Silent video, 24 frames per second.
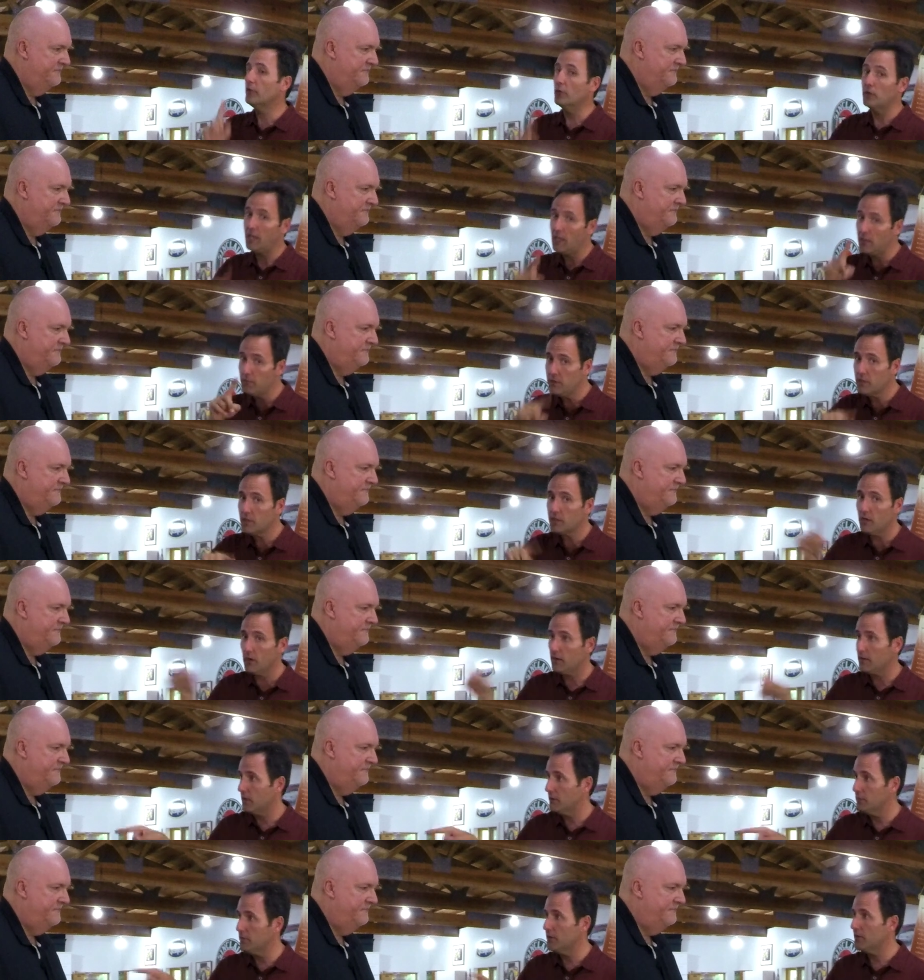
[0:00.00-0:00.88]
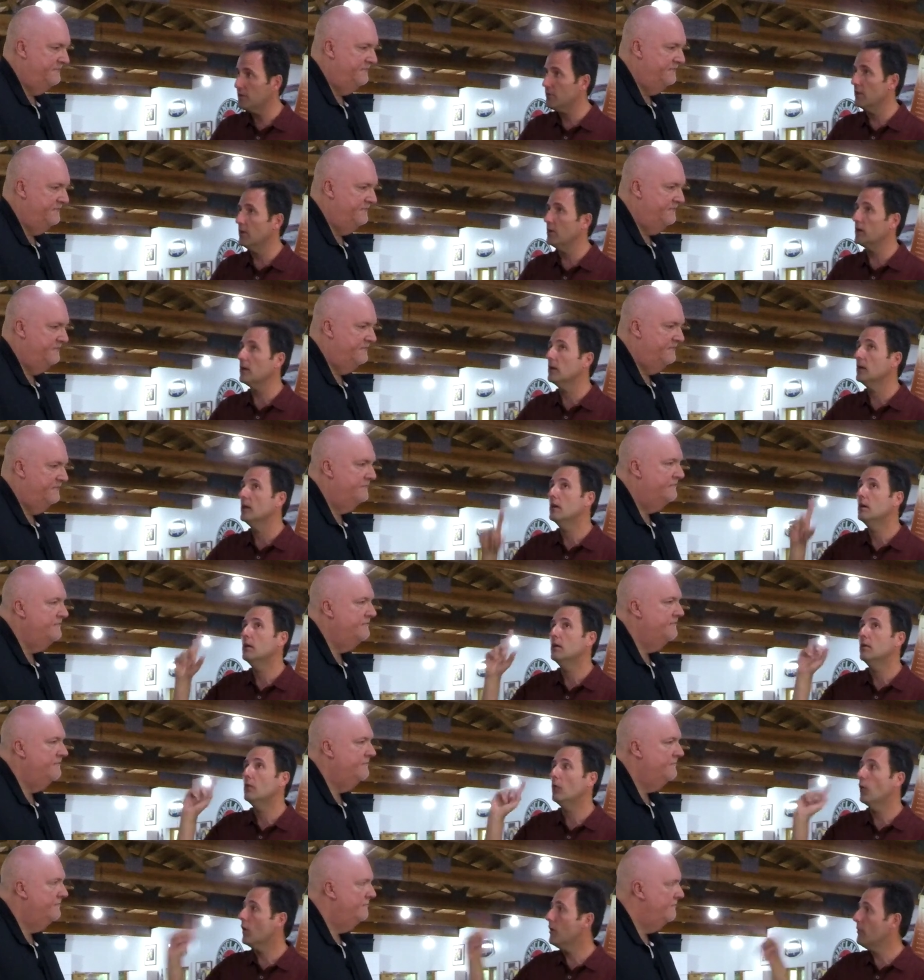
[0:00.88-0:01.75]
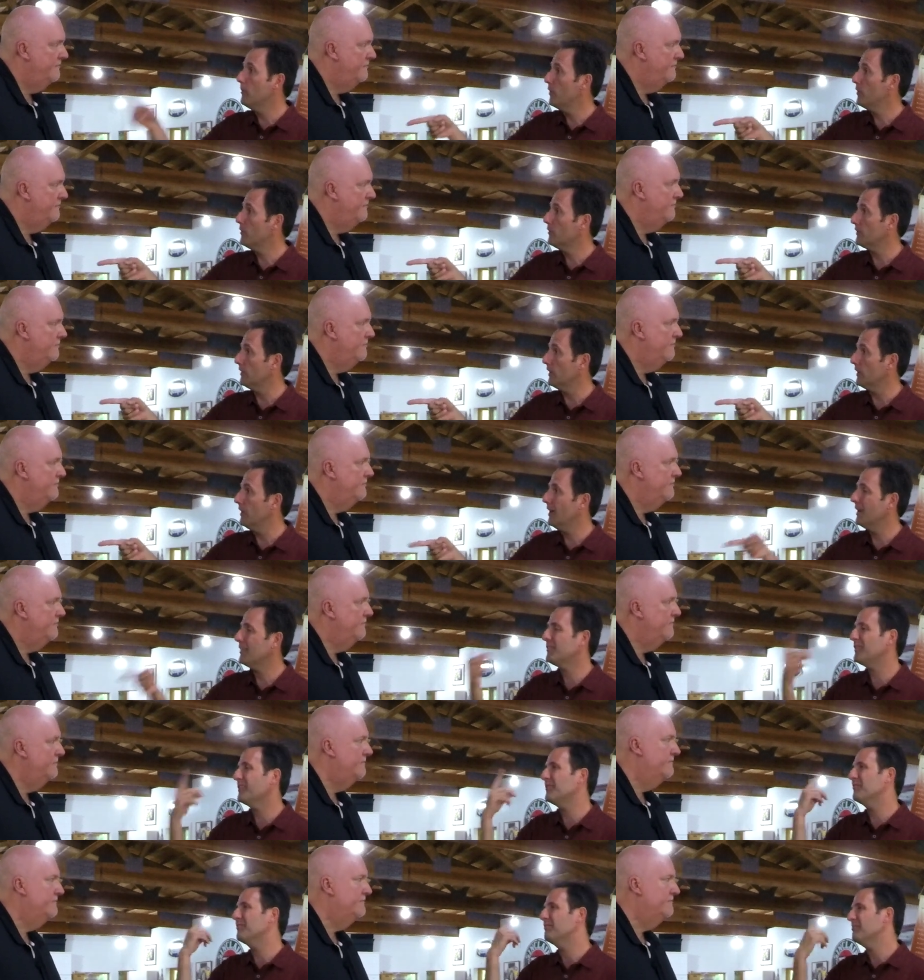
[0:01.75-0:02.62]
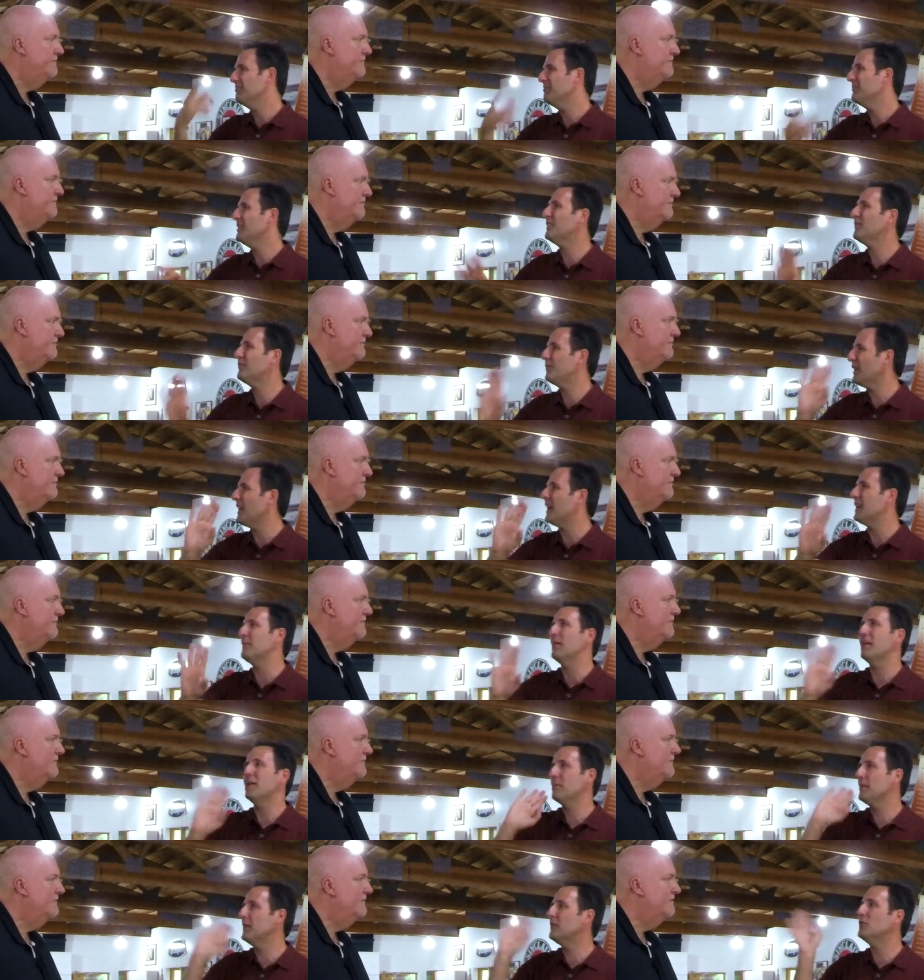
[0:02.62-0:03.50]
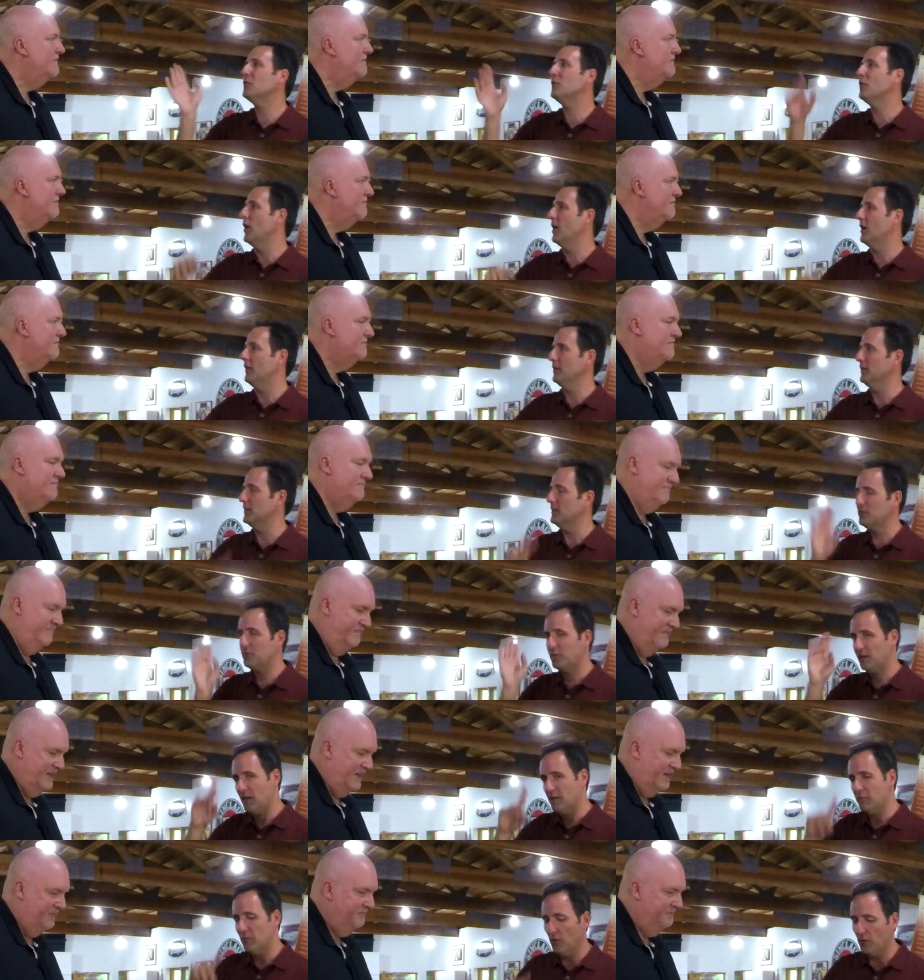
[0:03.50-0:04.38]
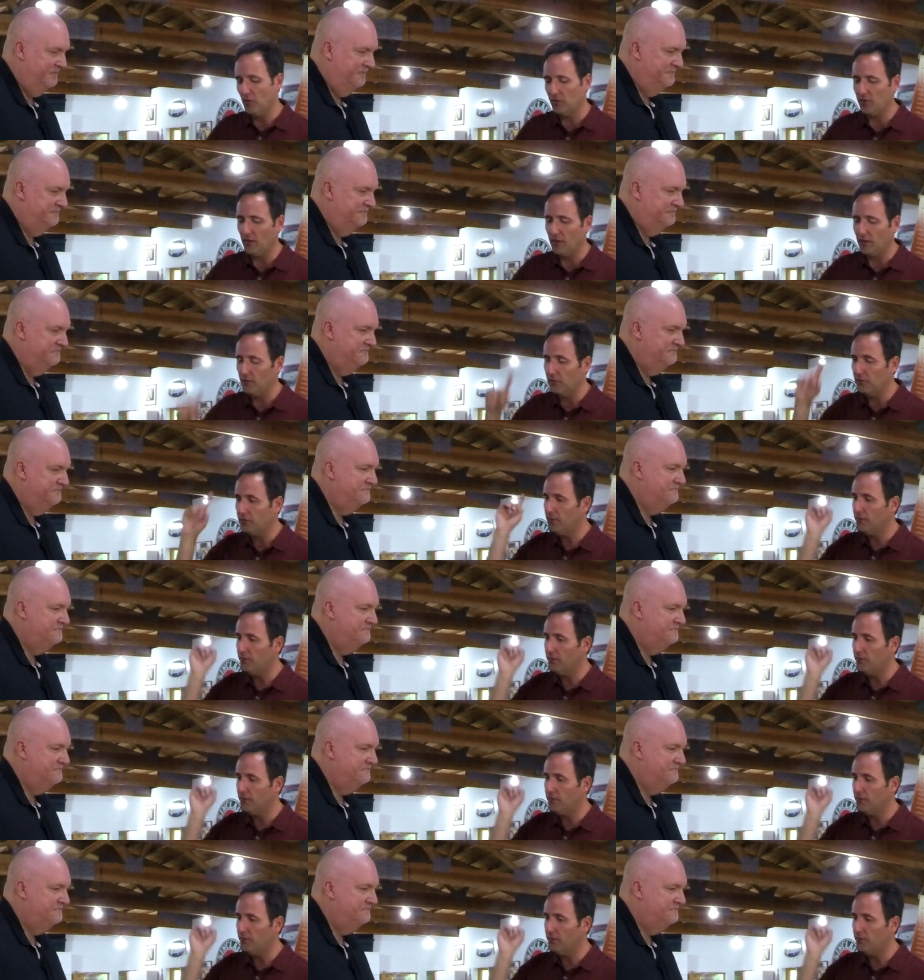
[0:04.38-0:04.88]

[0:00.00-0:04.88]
Speaker 1: can be a car, it can be a truck, or a motorcycle. Actually, forget about it. It'd be too long of a list. Forget motorcycles.